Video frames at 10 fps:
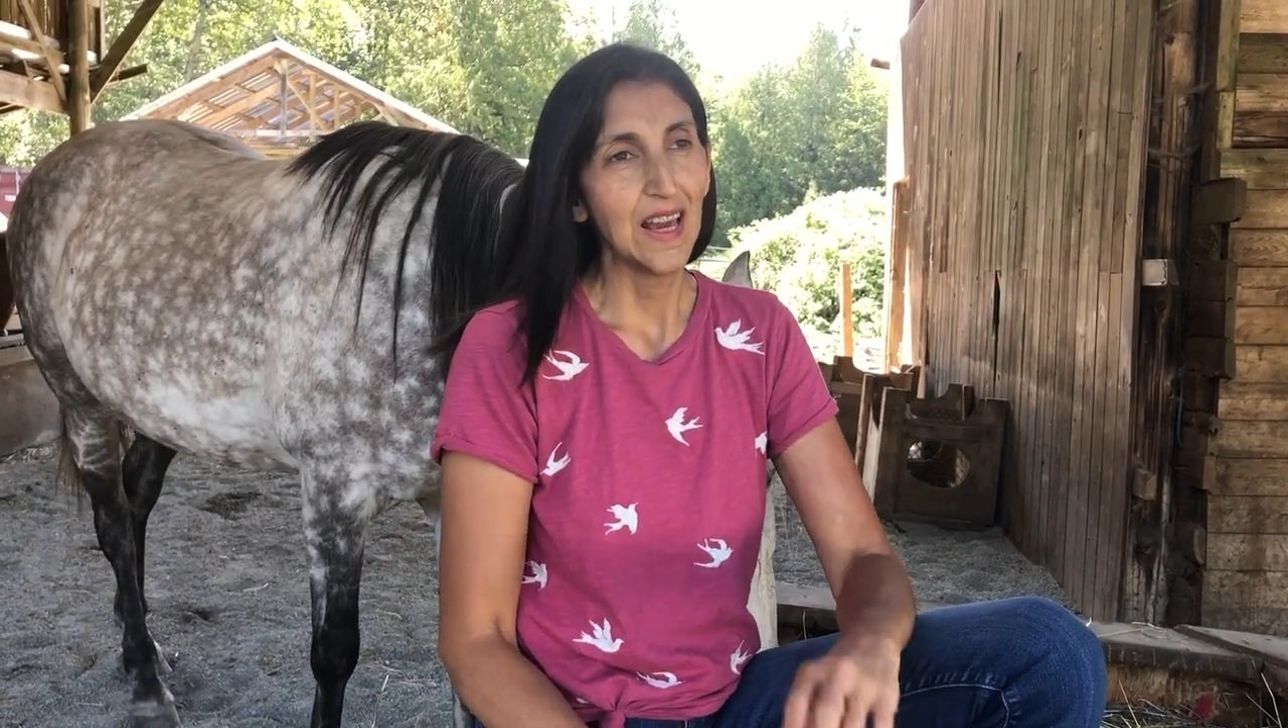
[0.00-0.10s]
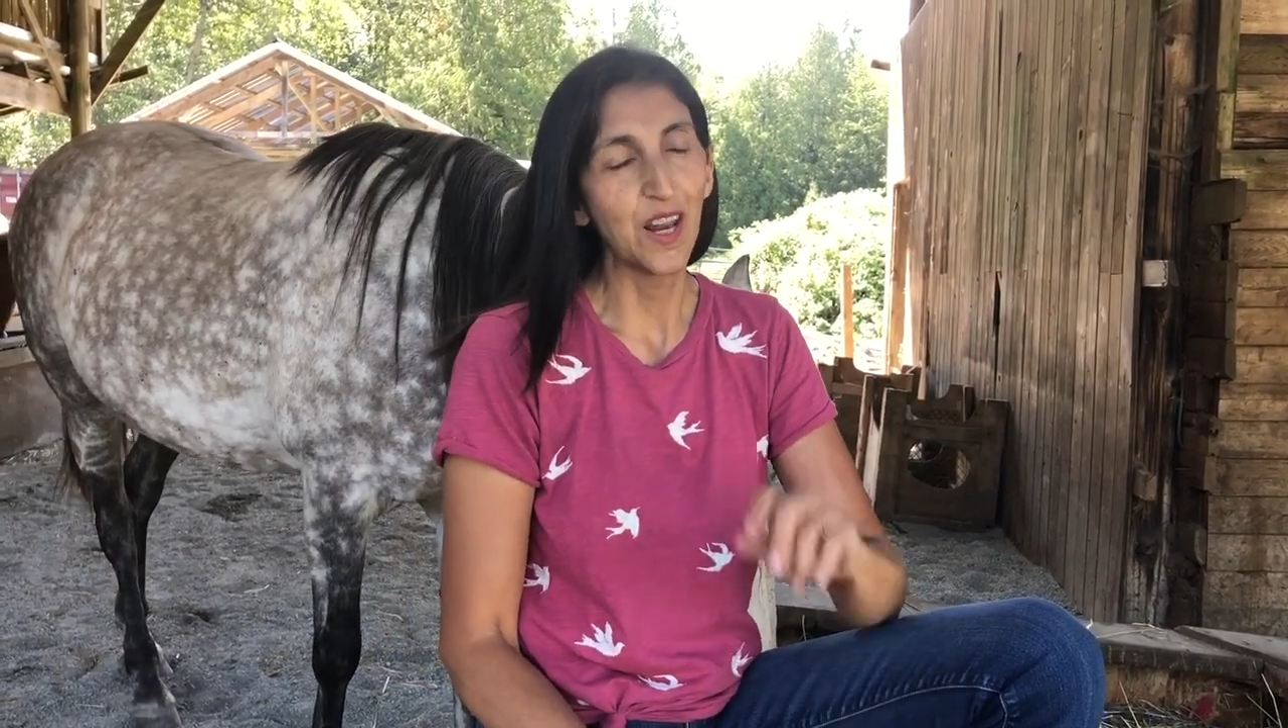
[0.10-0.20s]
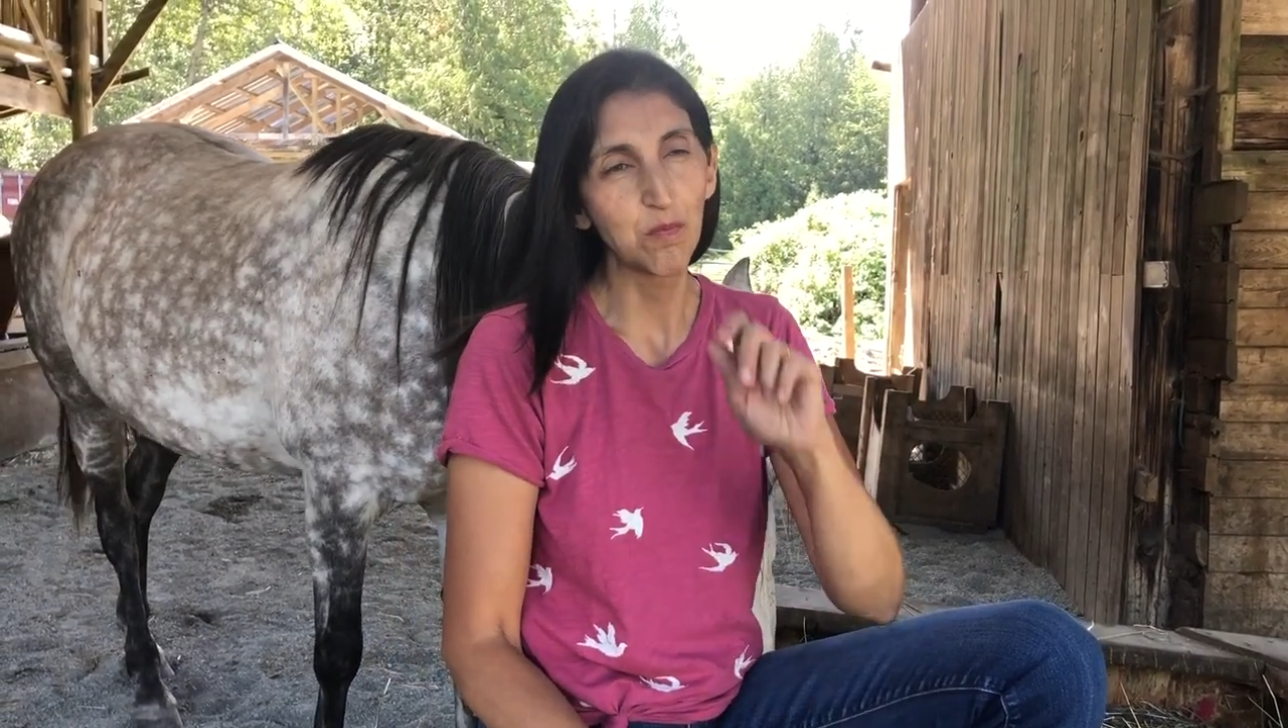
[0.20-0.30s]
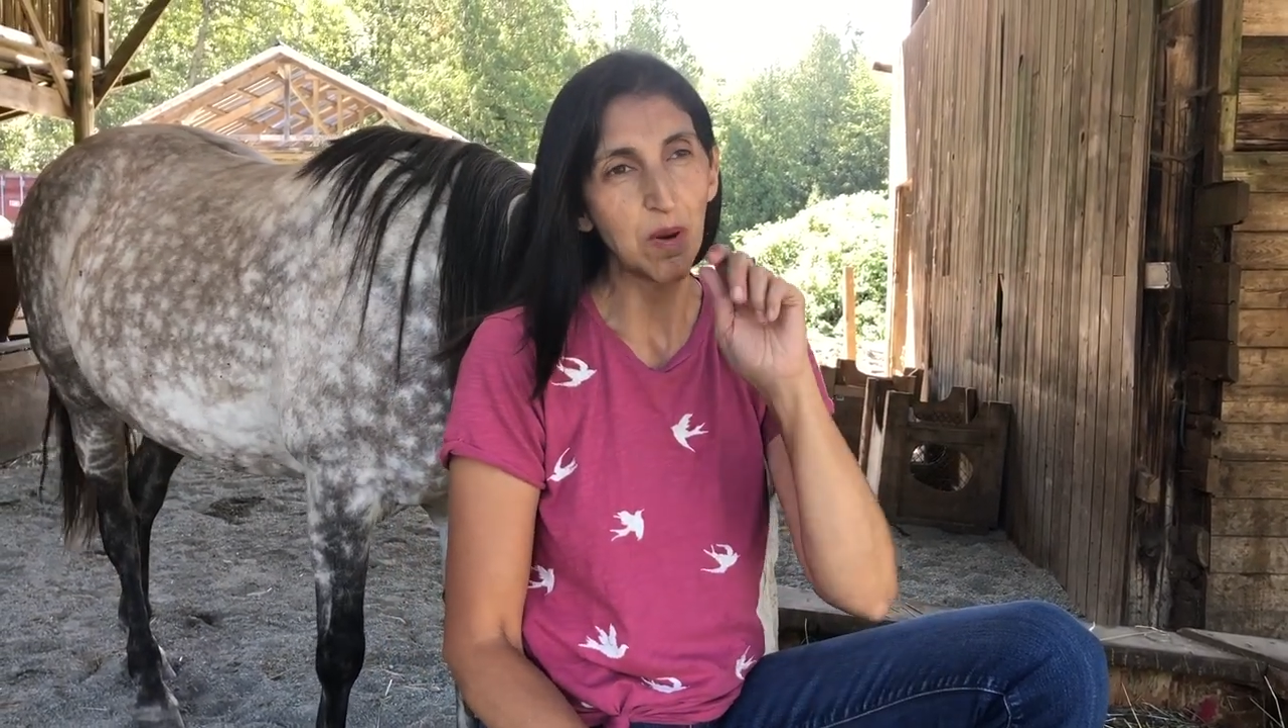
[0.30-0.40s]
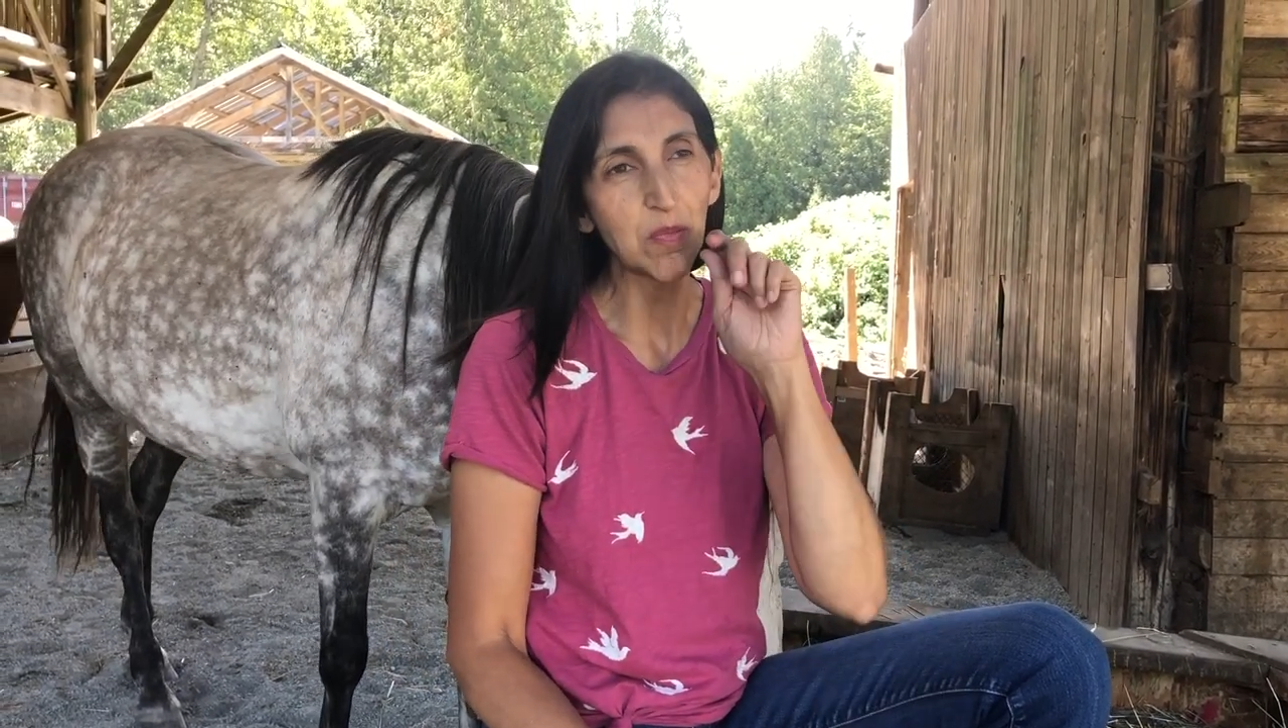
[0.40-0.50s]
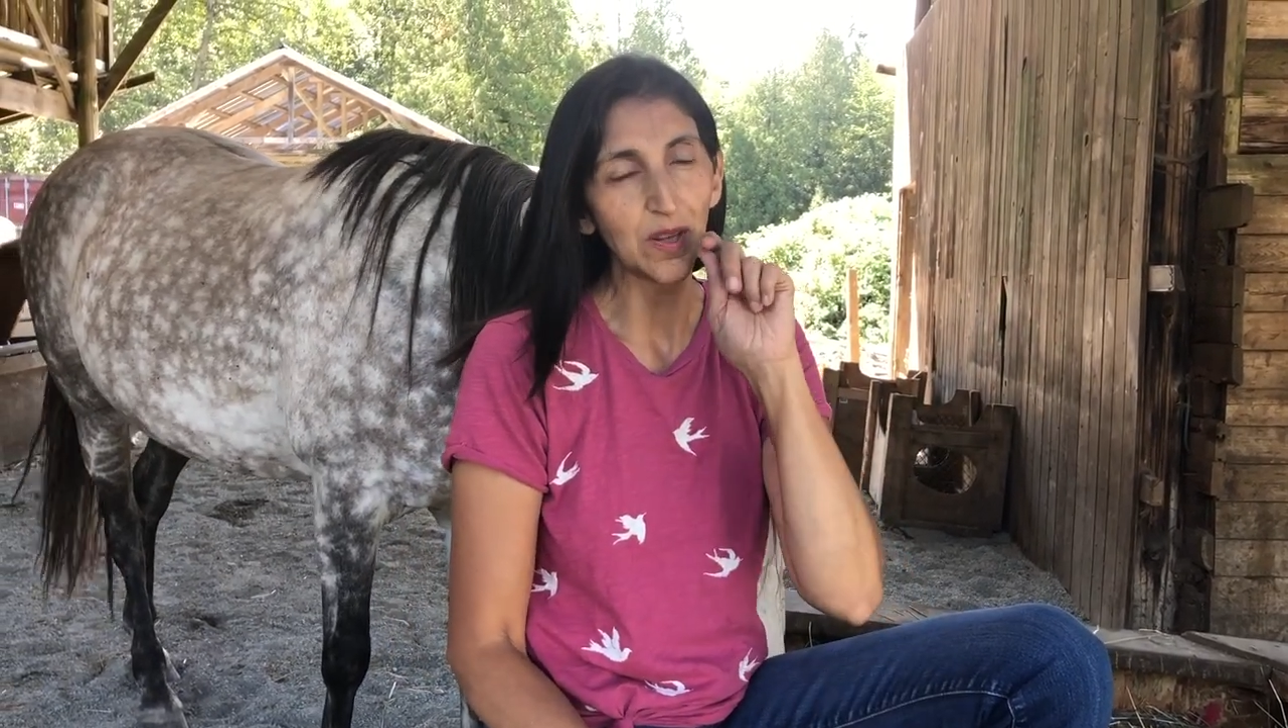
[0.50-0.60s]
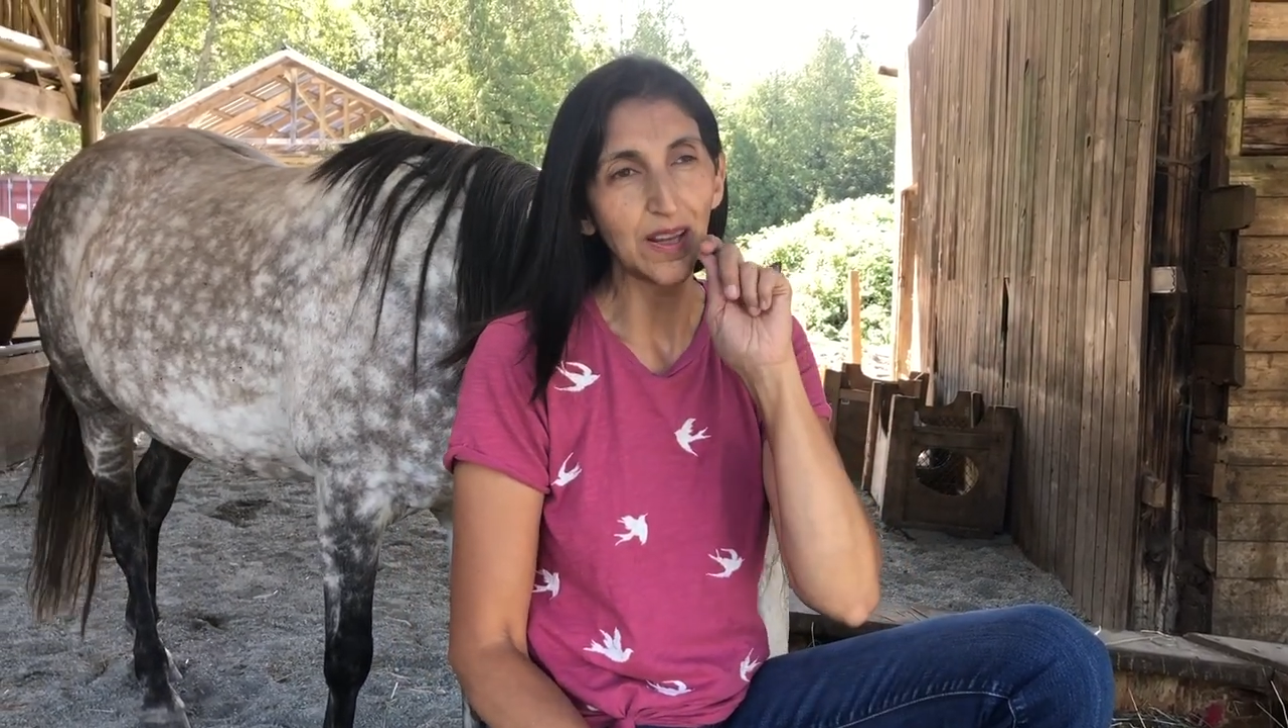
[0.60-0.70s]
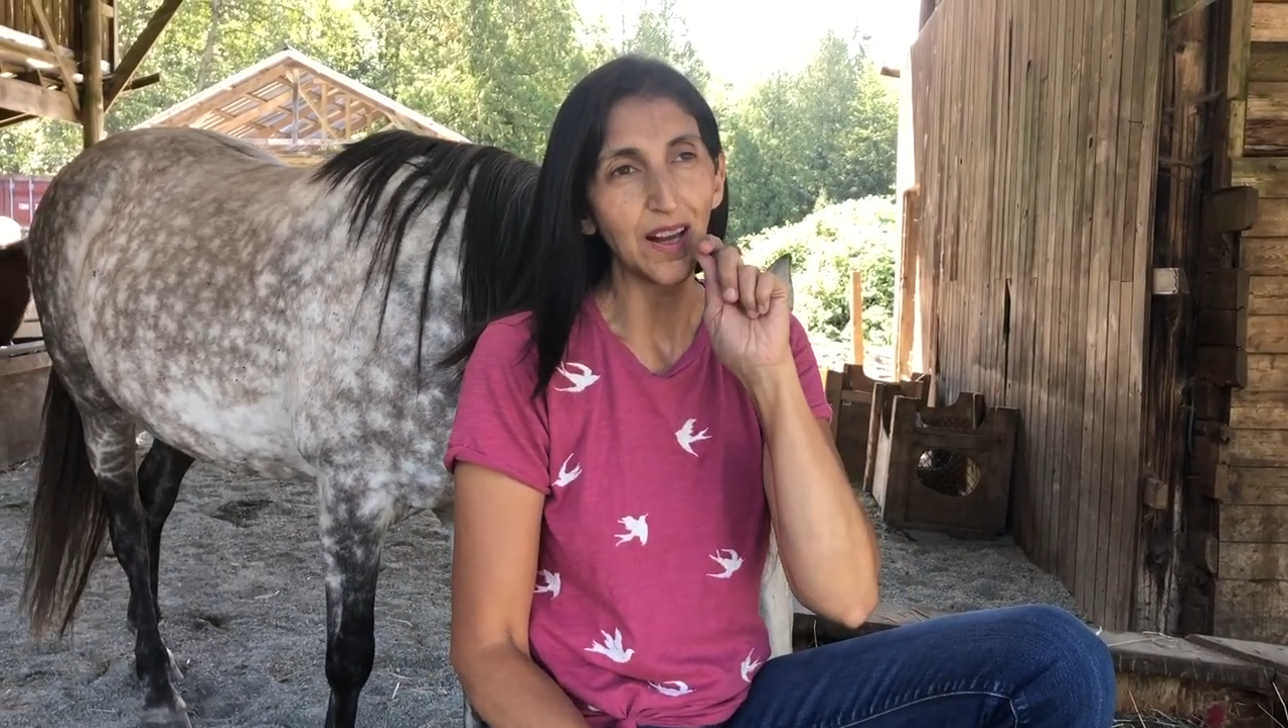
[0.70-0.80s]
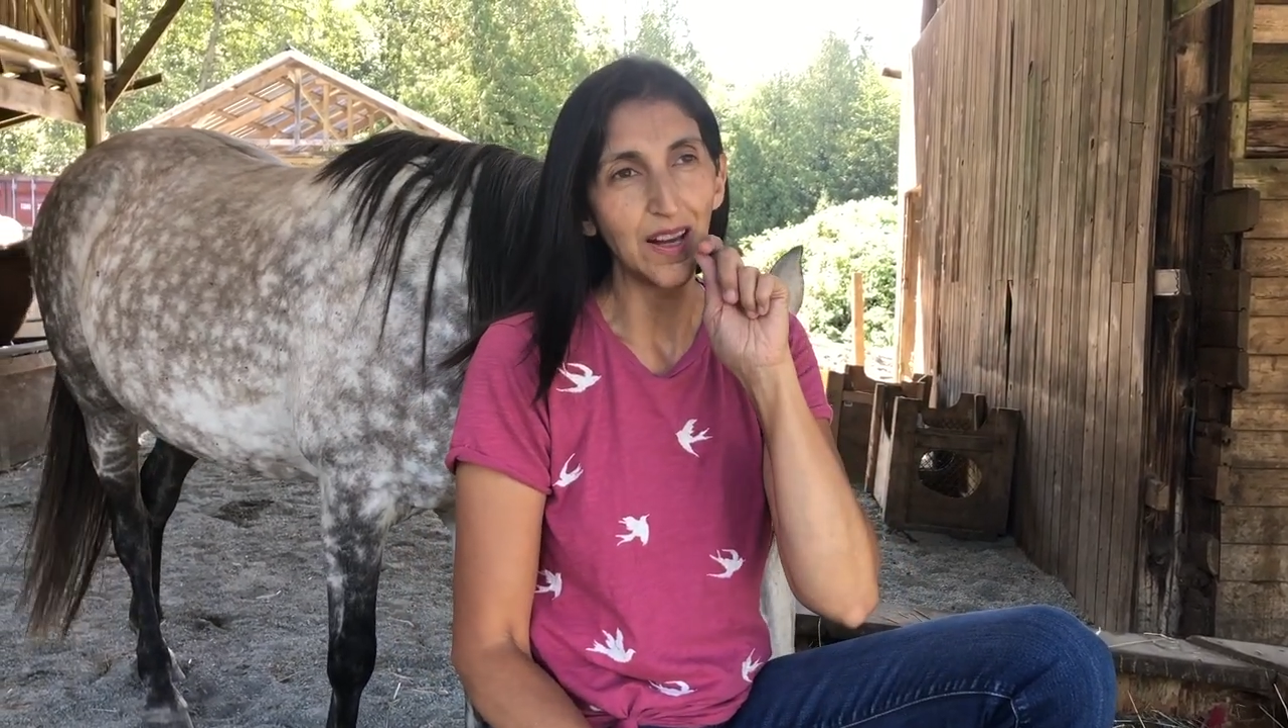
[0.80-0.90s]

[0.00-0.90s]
And I remember like